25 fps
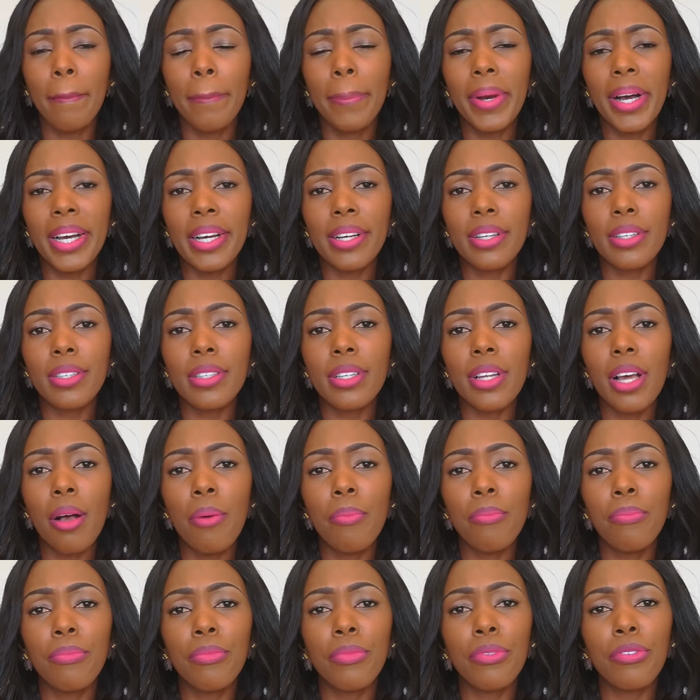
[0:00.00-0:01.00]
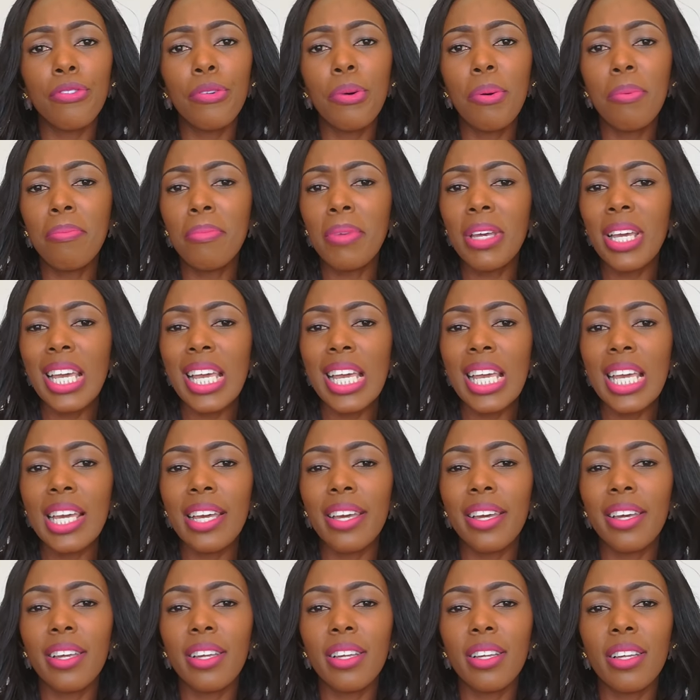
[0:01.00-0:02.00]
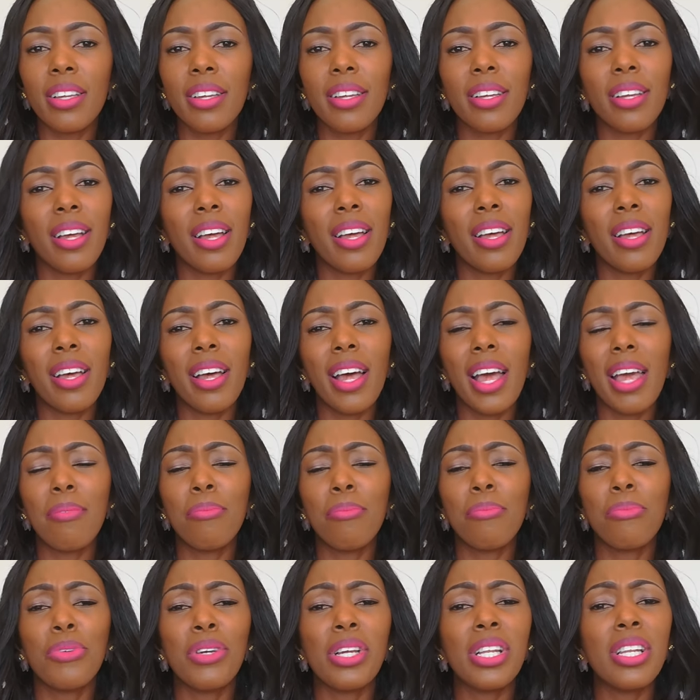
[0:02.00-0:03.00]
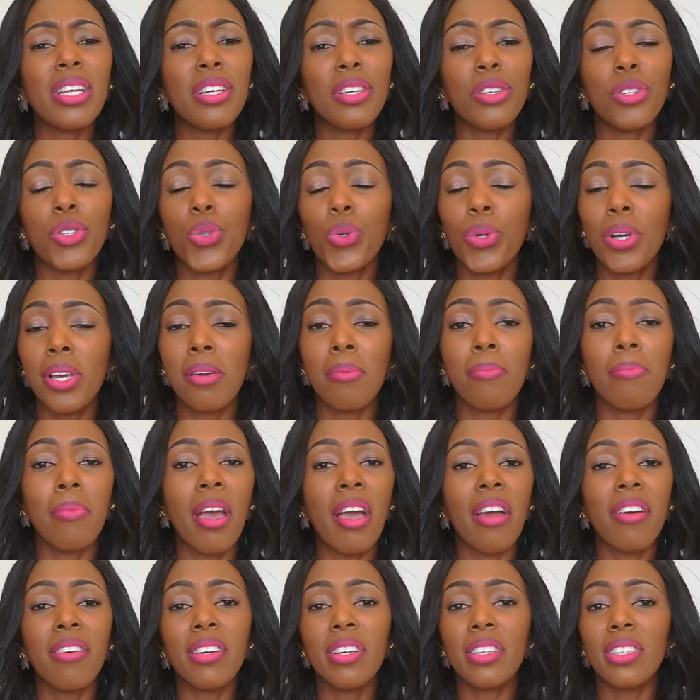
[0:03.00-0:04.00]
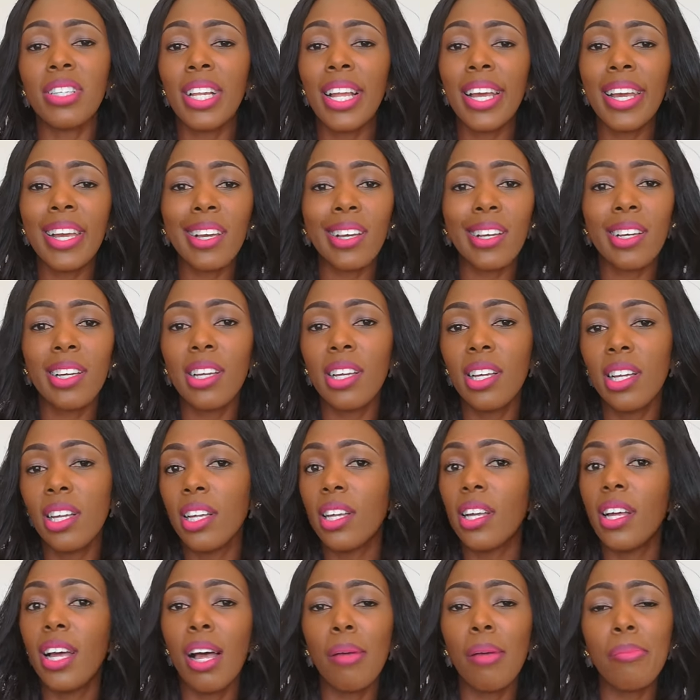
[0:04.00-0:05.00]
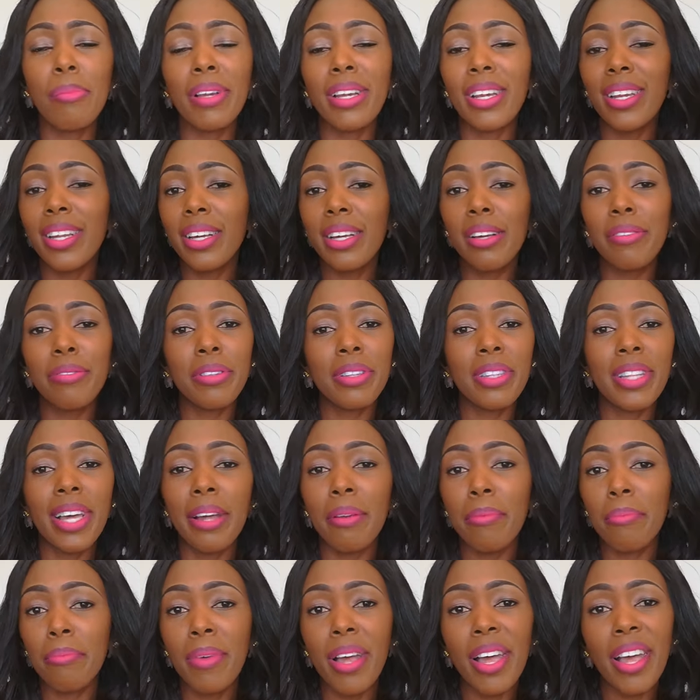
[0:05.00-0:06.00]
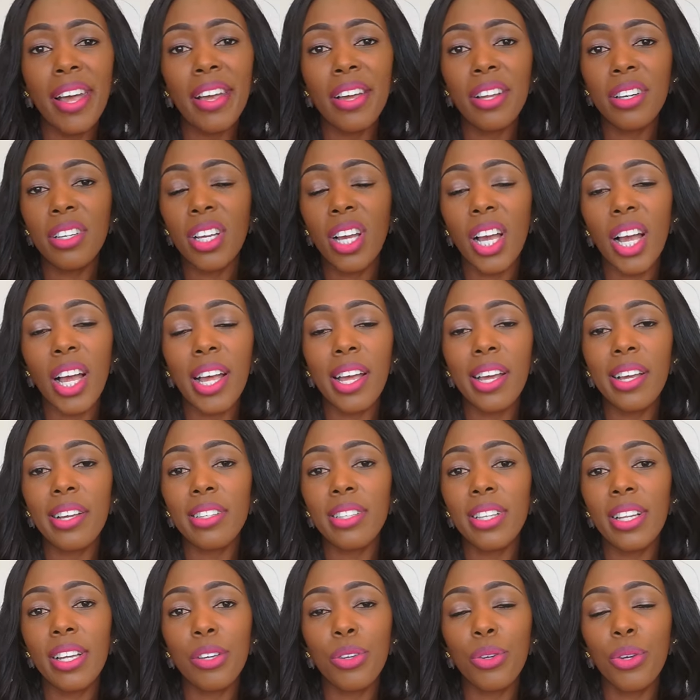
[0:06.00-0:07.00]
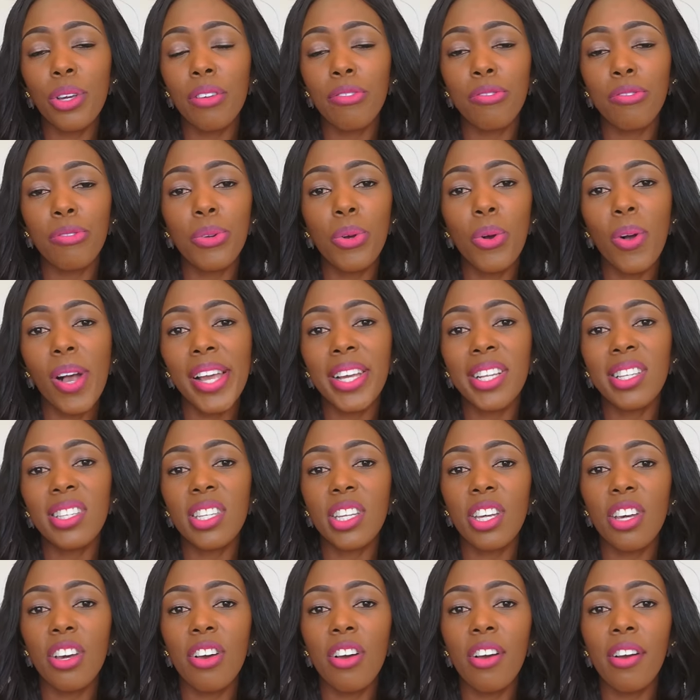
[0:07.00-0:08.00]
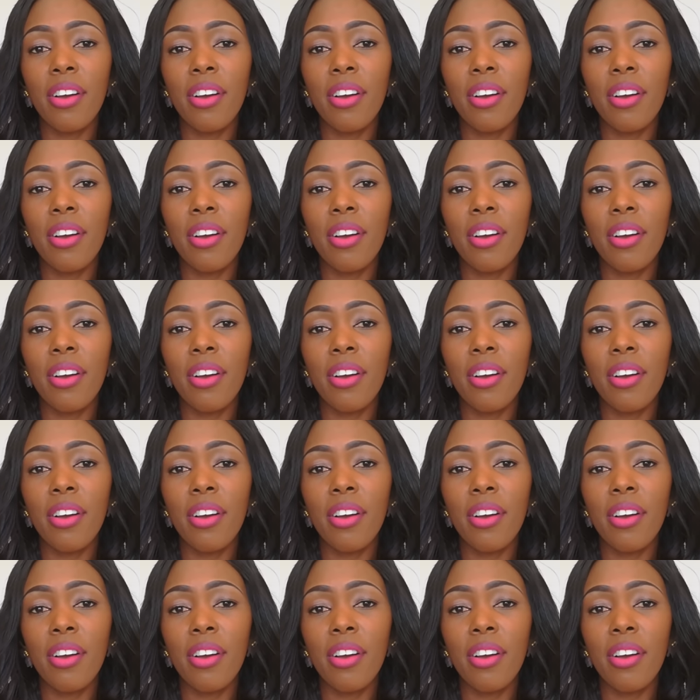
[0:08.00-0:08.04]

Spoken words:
But for me, I'm really enjoying marriage. Like, I'm in love with that man, guys. Like, you have no idea.